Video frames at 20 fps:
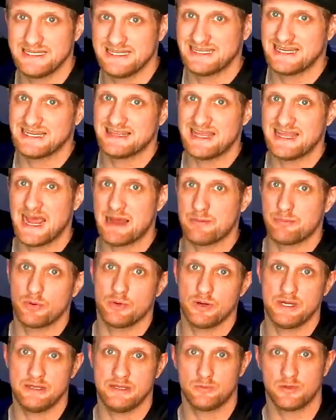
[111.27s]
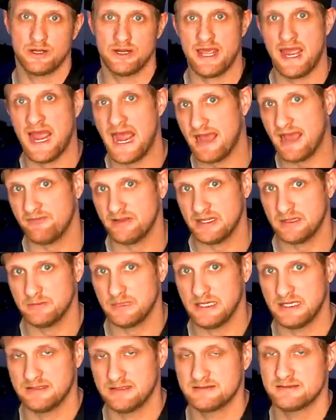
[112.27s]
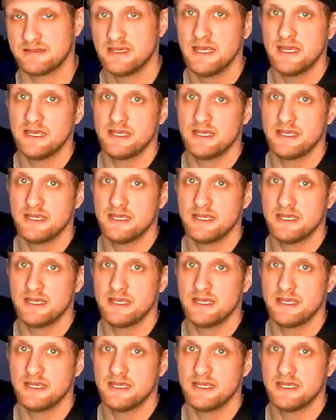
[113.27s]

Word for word: And at that point, what a halving means